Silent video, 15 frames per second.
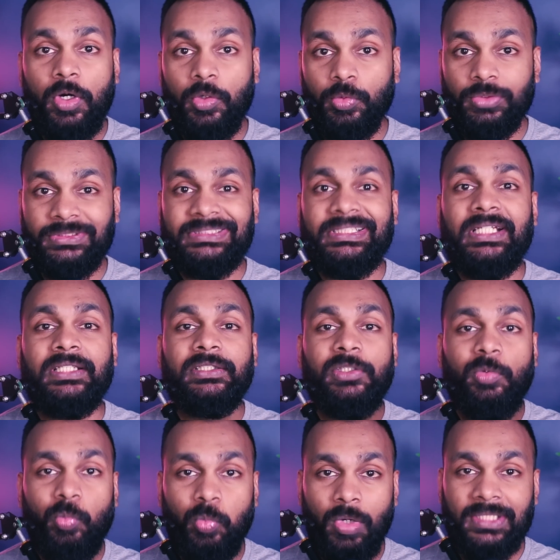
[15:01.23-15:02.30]
owns the
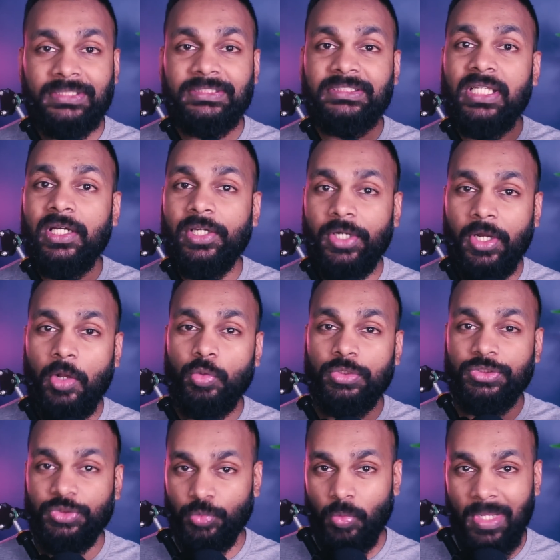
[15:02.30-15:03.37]
once
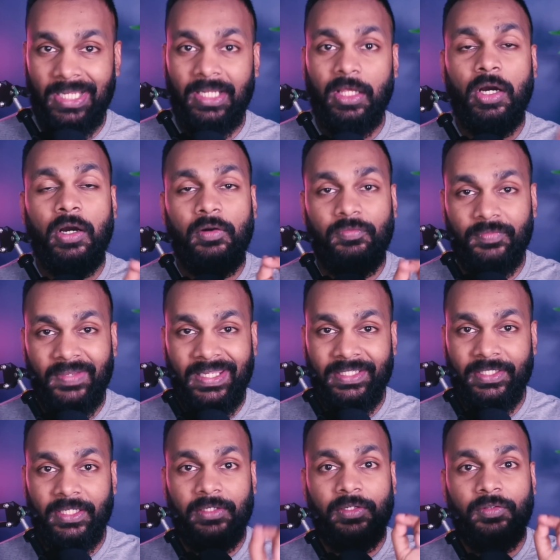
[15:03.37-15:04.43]
crown jewel of
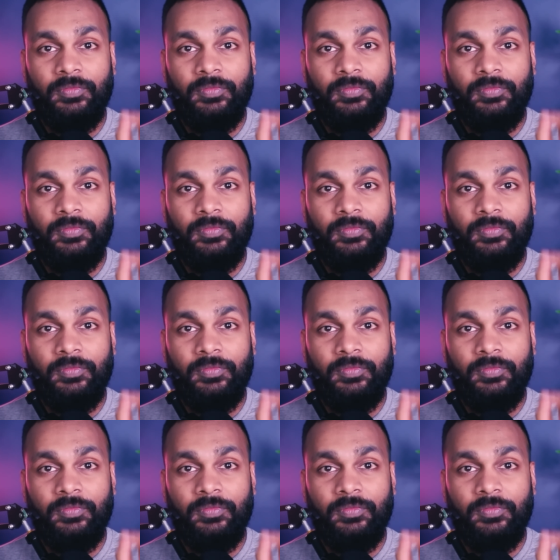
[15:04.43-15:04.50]
Indian